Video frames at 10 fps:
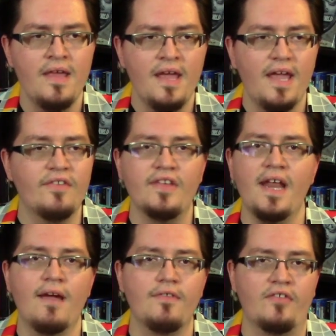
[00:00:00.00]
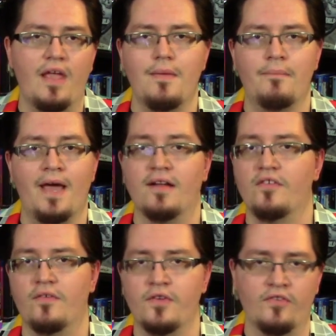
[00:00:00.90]
it's going to have the same impact
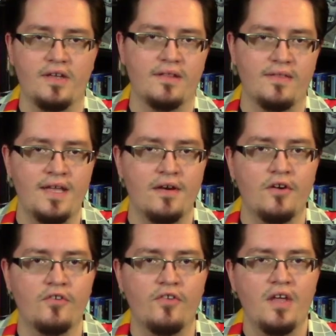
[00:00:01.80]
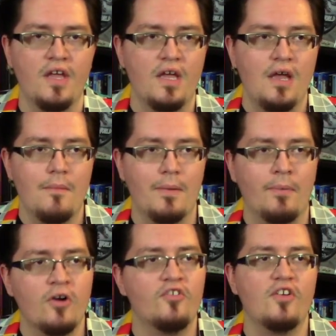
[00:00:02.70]
as if you see it in theaters. But
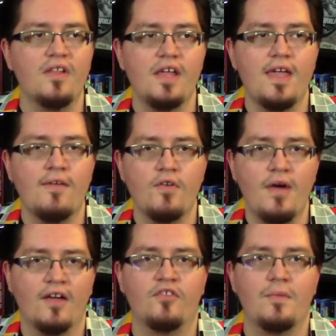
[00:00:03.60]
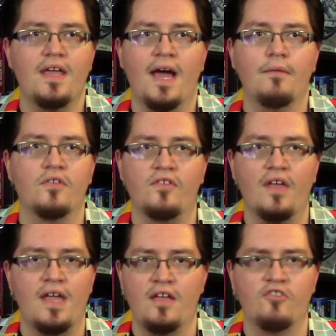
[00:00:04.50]
personally, if you ask me, I would
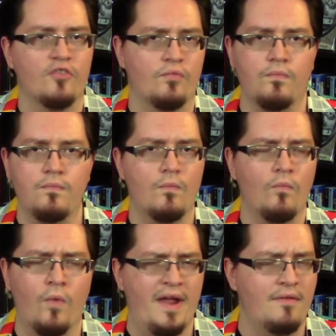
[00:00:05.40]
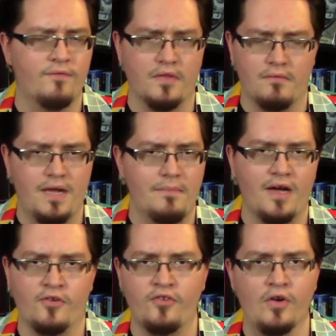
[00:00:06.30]
say just wait for the
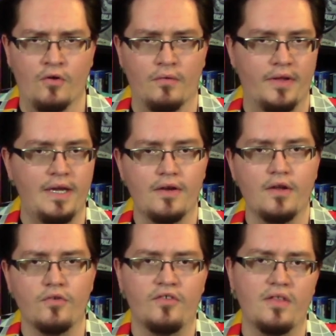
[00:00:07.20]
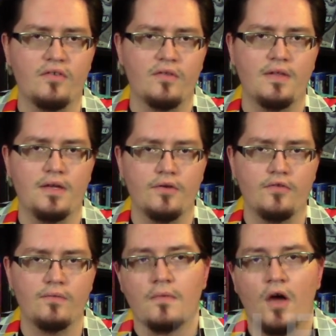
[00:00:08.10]
Redbox. You don't really need to go see this in
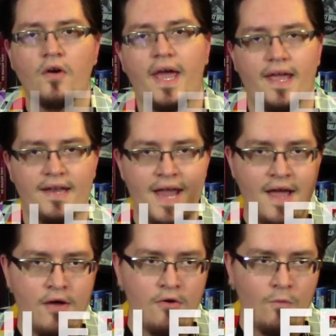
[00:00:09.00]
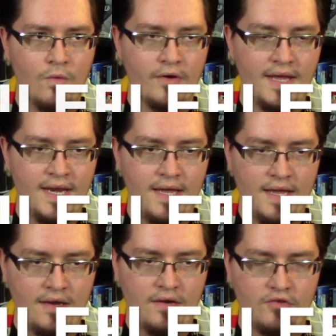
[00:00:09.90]
theaters. Okay, and now we're getting
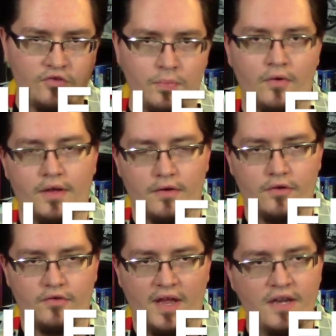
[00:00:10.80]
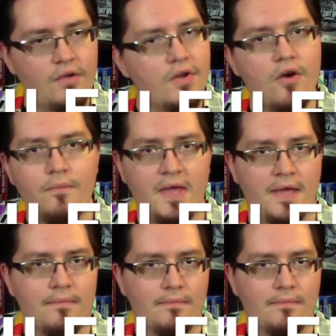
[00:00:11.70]
into spoilers. And you know me,